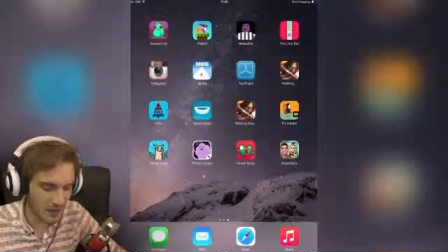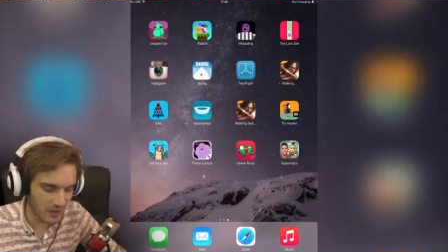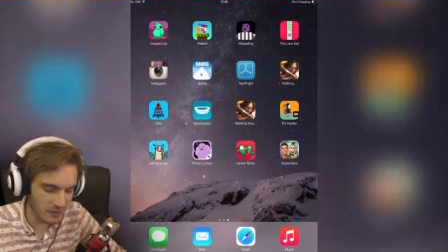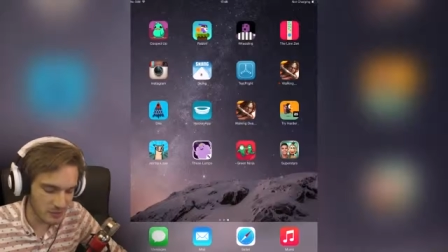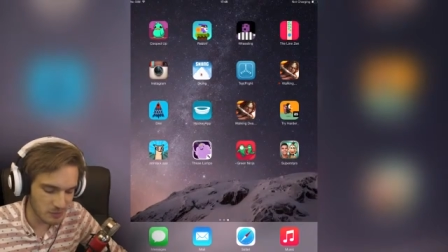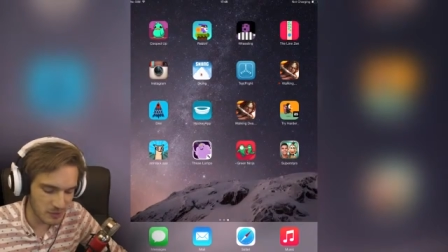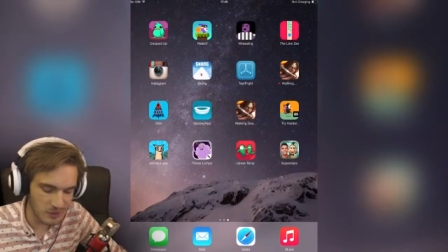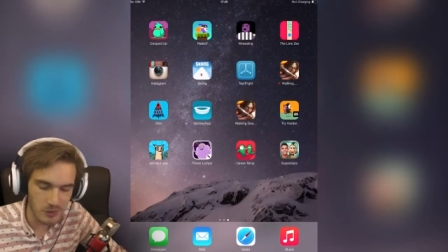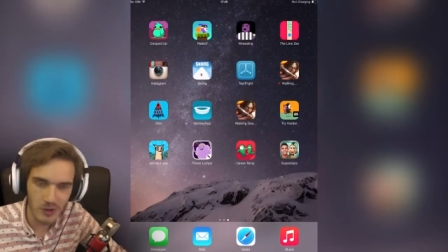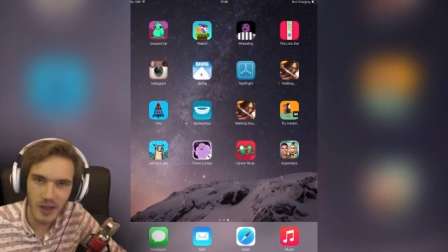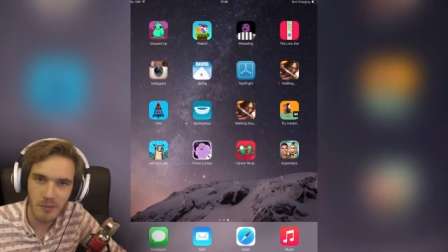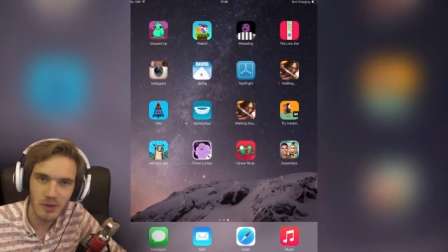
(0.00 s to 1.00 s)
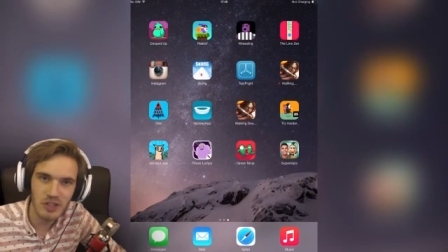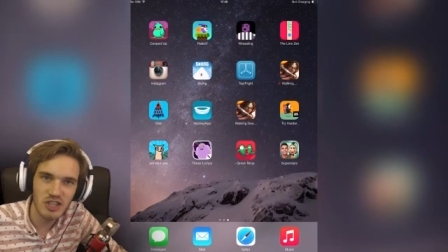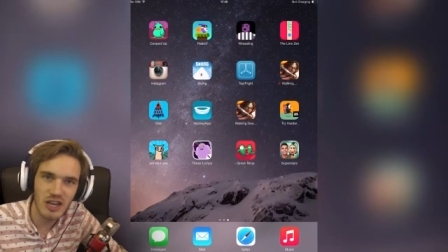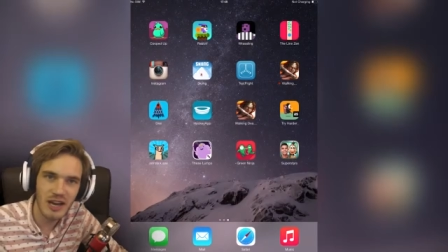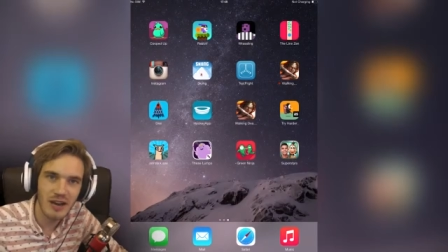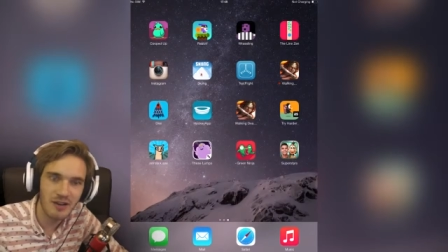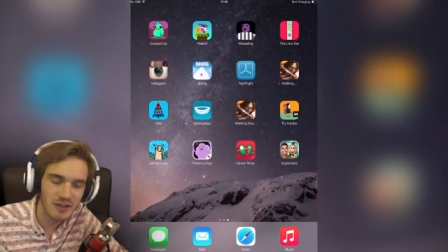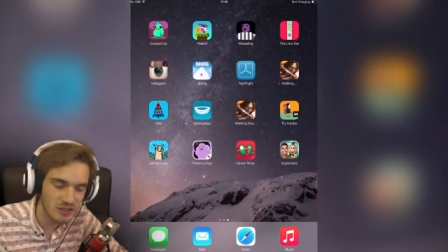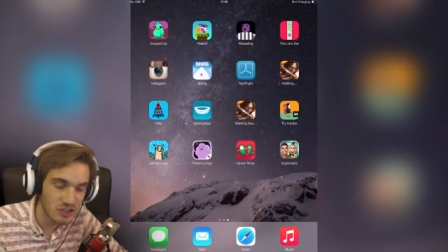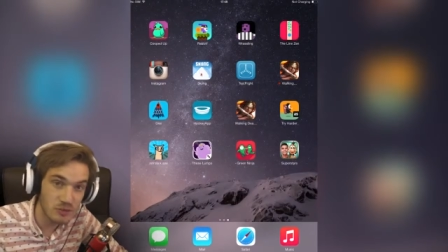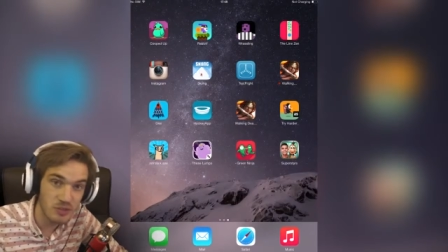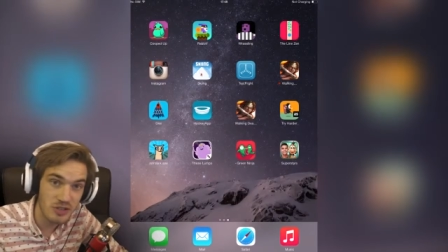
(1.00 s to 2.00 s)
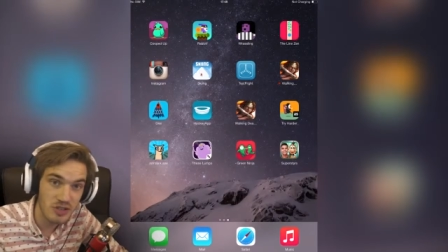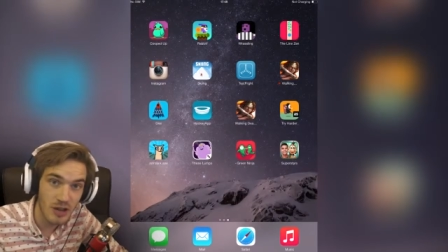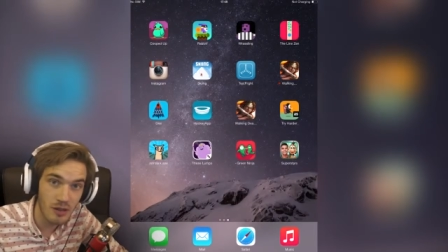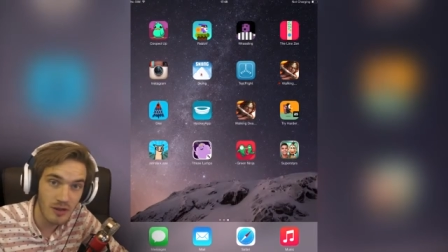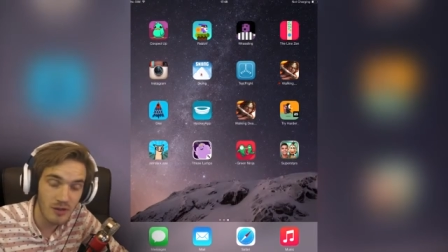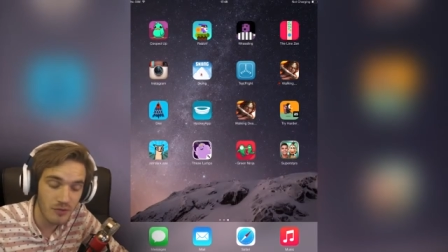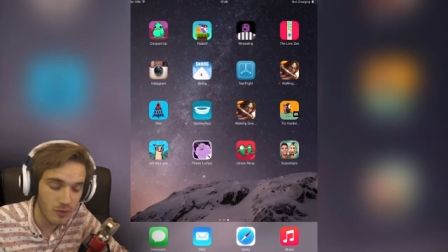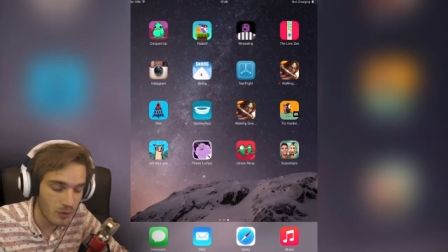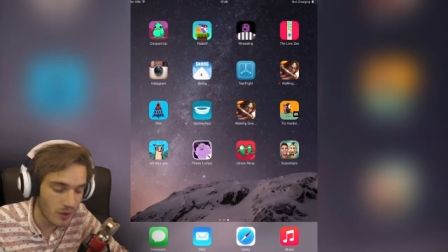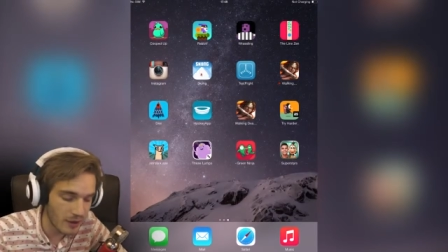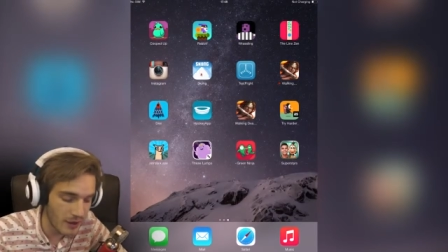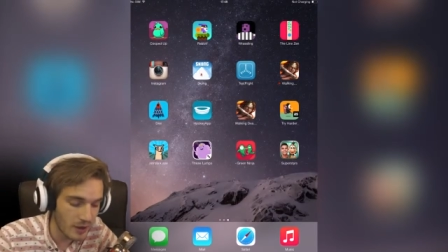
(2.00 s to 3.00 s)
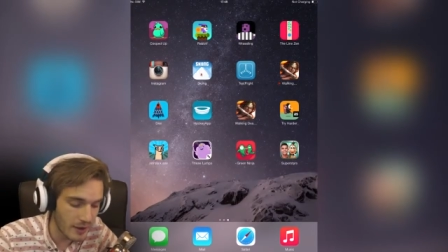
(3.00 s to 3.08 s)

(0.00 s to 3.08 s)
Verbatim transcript: Yeah, that was a pretty cool game. You can check it out in description. Download it if you want.